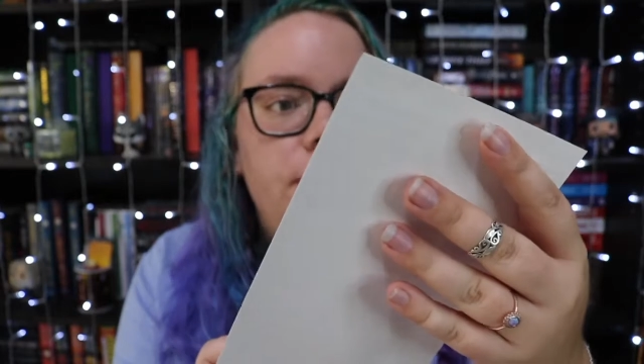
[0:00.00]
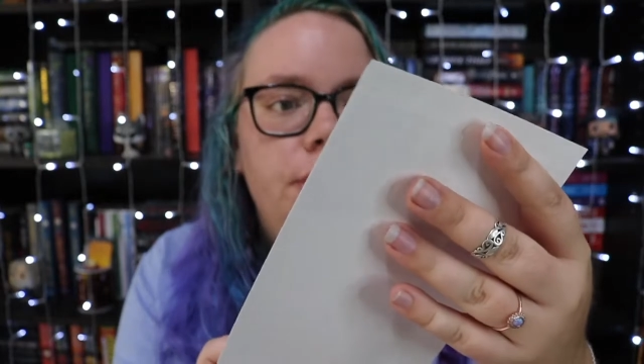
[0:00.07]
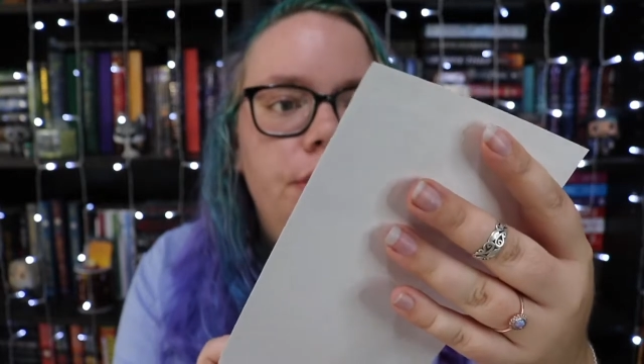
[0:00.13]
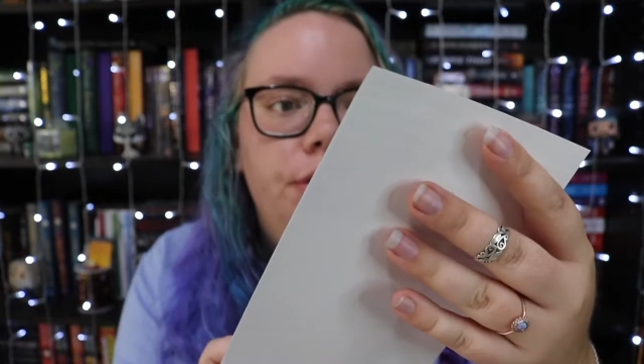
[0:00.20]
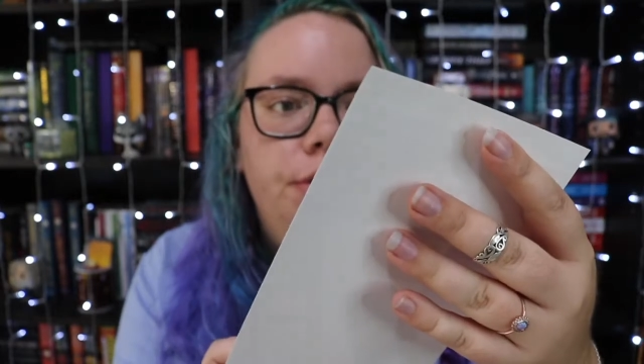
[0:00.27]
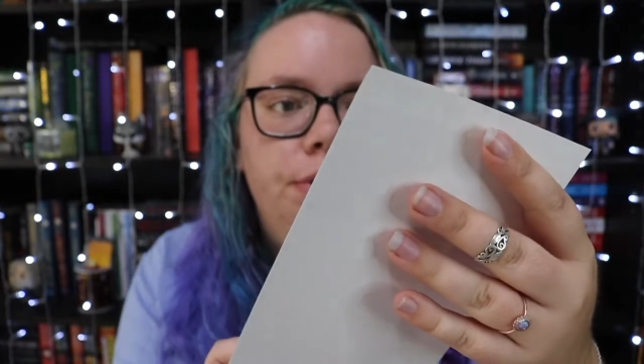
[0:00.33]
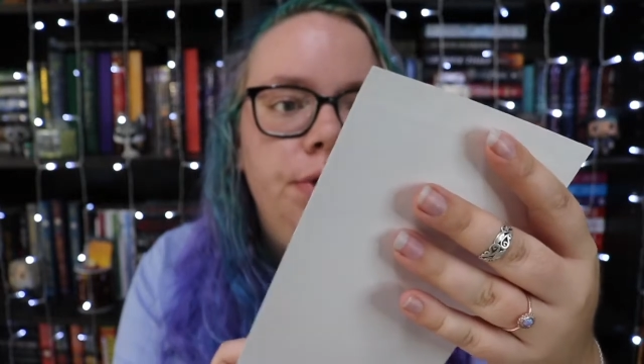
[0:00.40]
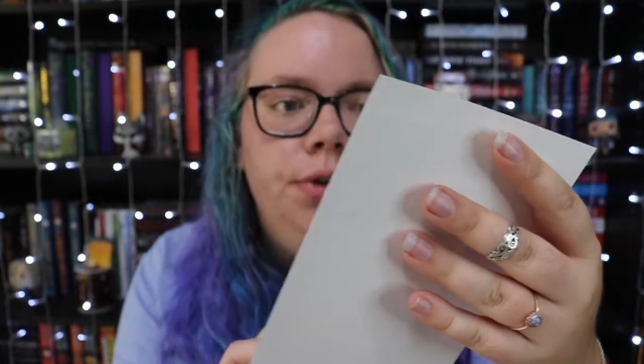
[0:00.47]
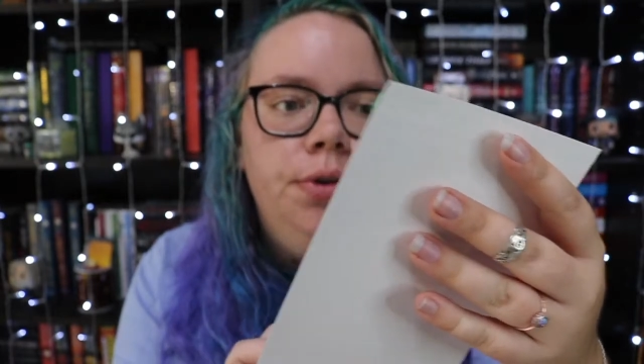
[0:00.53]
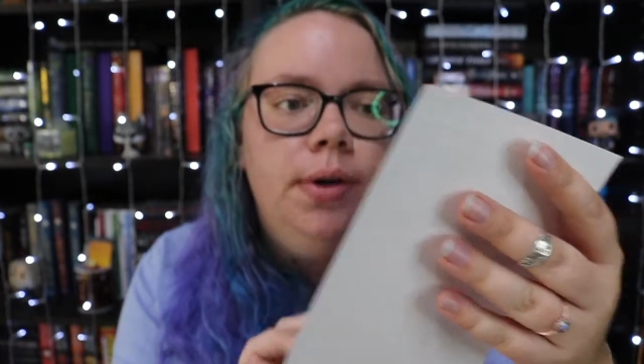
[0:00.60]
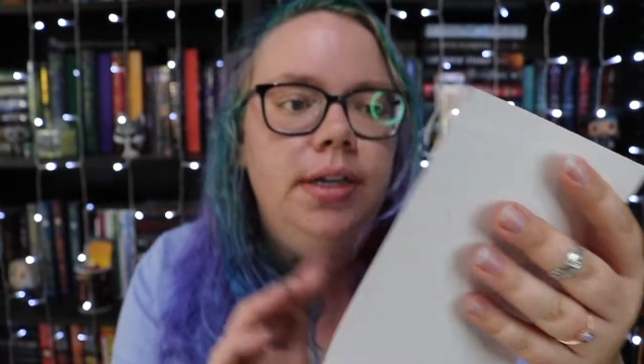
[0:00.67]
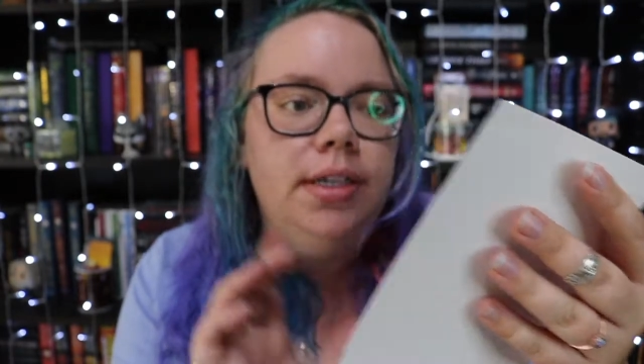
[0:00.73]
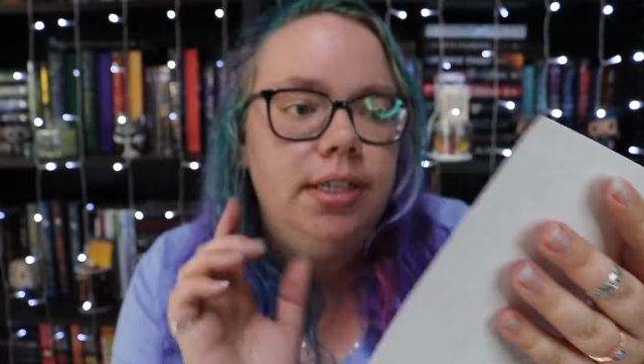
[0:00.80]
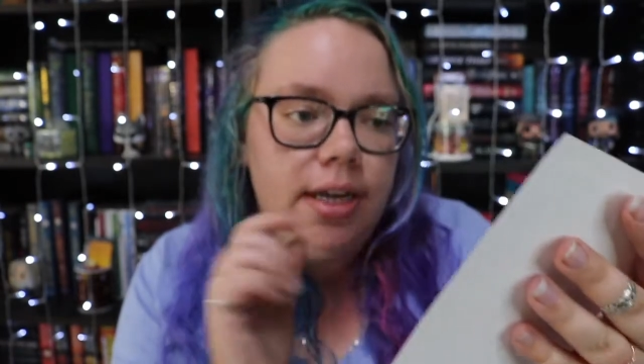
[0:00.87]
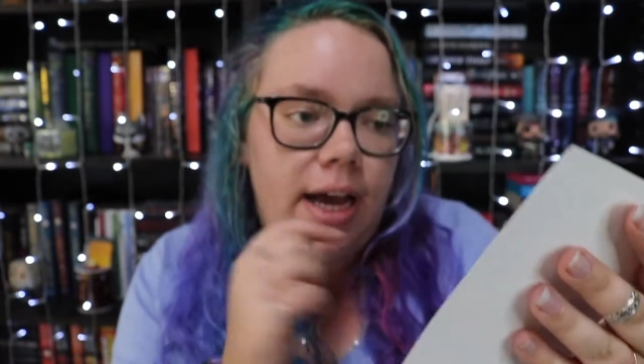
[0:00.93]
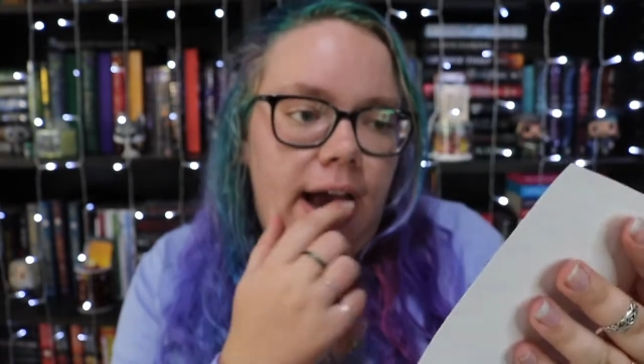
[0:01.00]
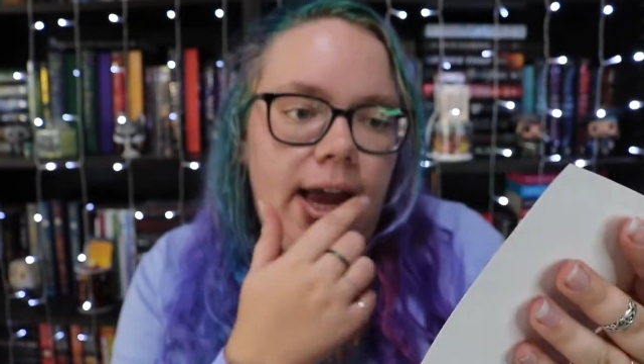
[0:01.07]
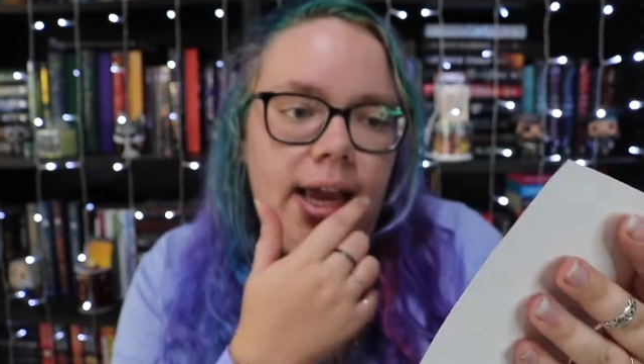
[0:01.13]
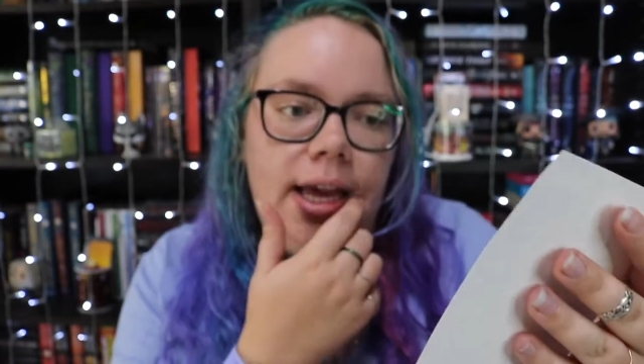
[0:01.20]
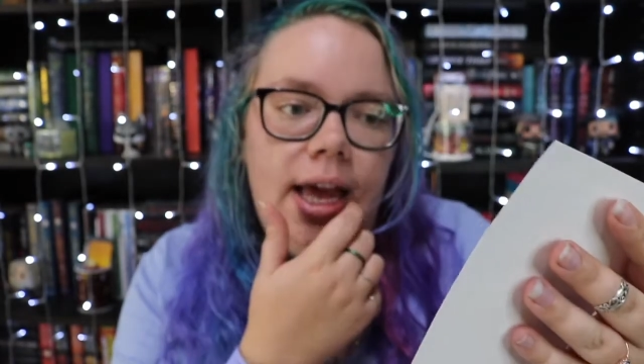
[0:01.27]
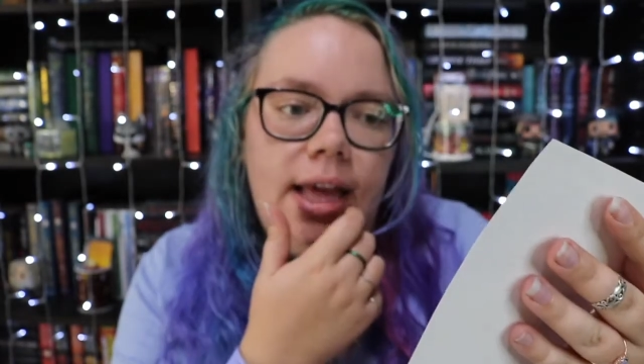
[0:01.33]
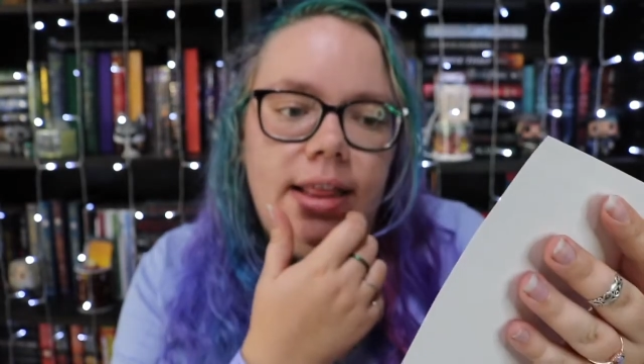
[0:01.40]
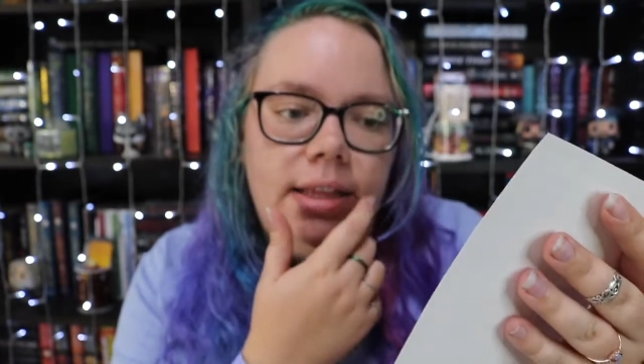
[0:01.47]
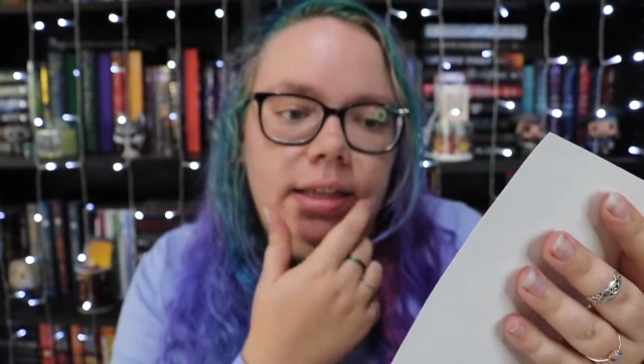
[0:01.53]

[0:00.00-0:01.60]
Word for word: to do today and the